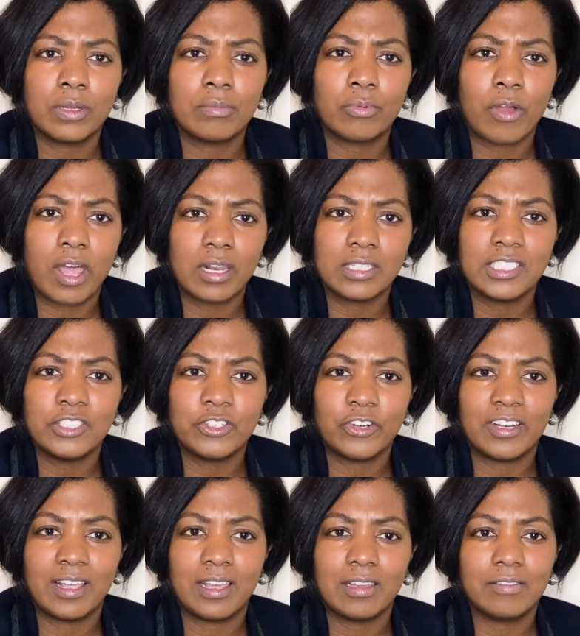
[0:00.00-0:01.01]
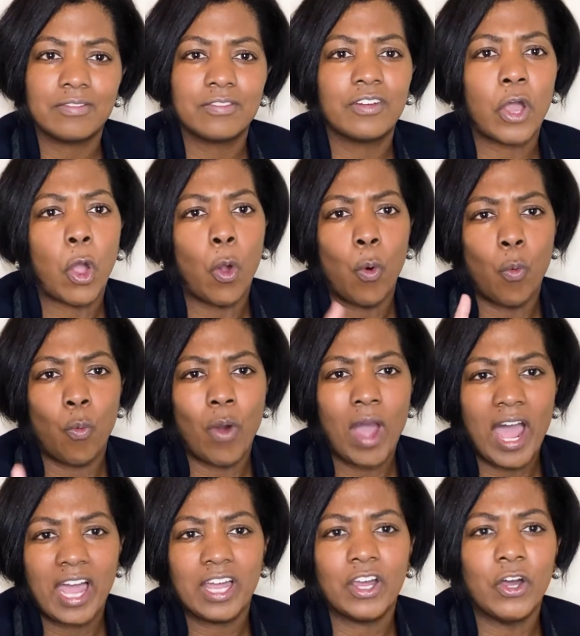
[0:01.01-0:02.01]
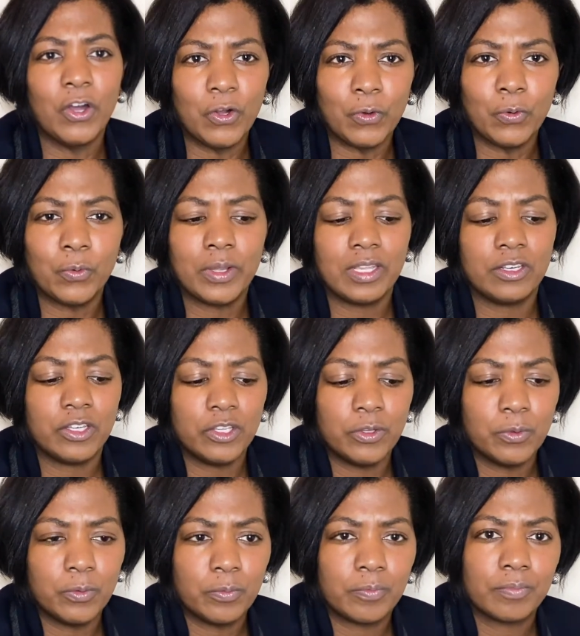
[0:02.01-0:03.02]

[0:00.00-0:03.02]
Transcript: product in your life? Y, O, and U.